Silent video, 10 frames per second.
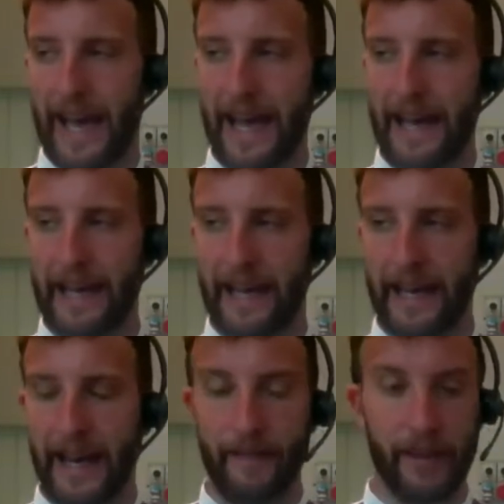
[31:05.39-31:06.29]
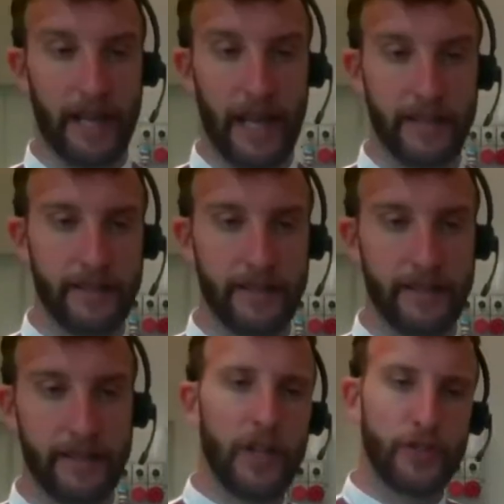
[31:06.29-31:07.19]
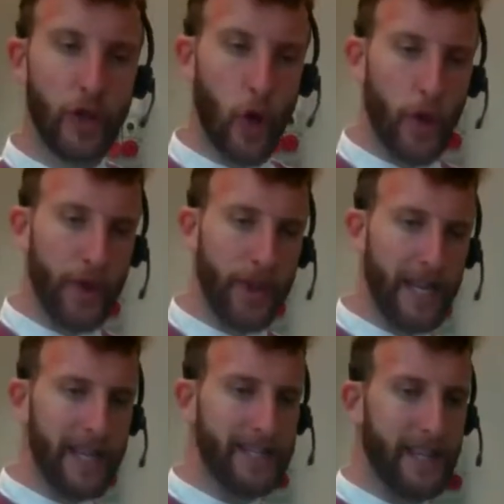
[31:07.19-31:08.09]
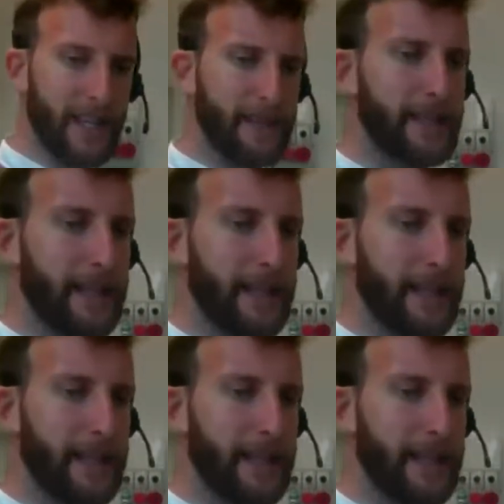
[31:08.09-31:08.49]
and everything else. So this